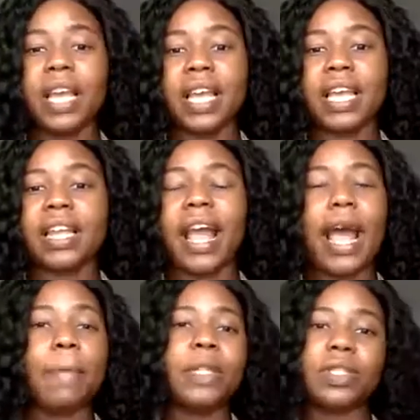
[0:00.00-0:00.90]
It
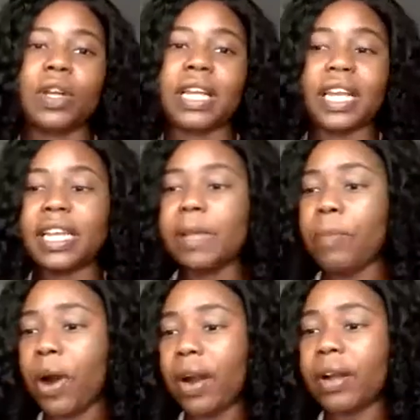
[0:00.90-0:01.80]
happens on any
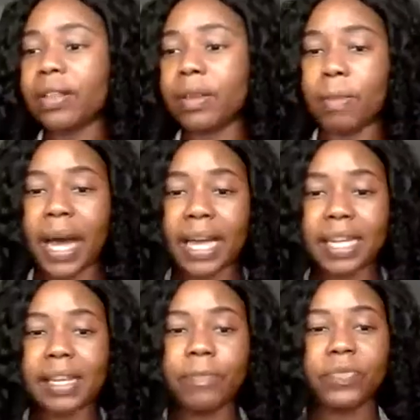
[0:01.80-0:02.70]
part of the
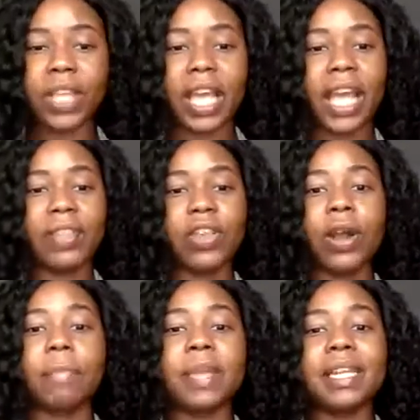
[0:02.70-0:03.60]
body, and there
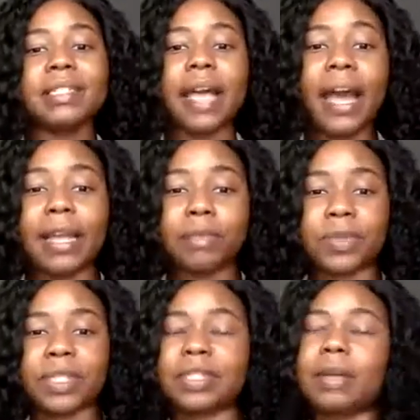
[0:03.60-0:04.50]
are many
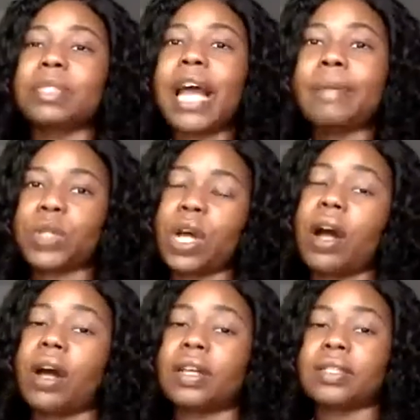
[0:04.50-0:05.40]
types. Some types
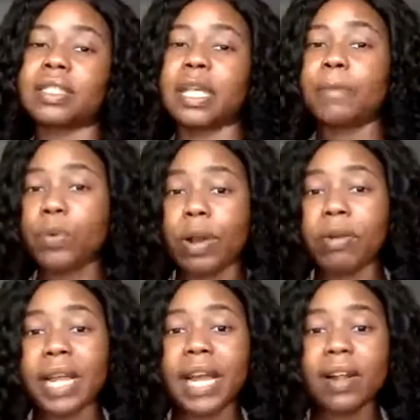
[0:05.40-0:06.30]
cause
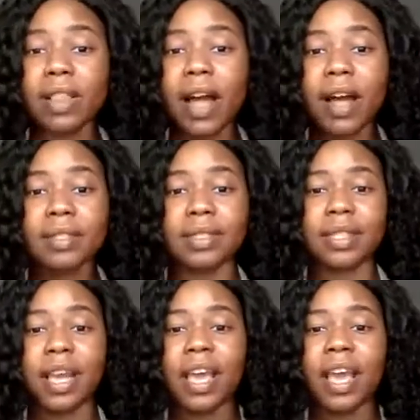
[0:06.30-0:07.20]
temporary hair
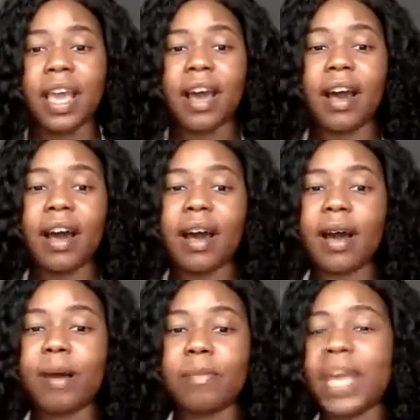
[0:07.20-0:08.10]
loss,
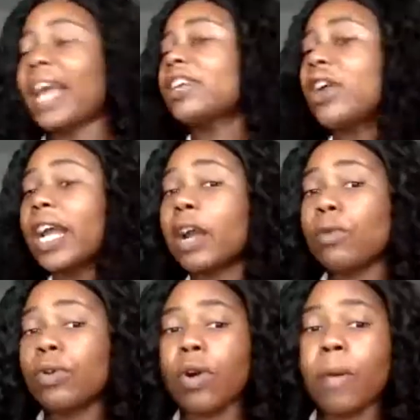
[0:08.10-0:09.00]
and your hair
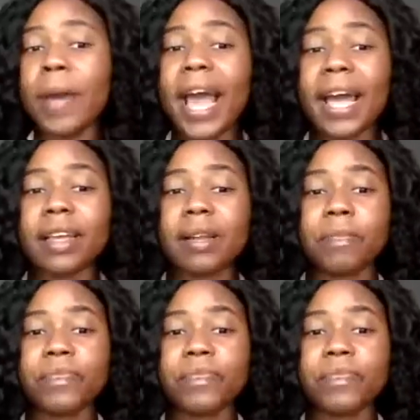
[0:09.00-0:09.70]
will grow back.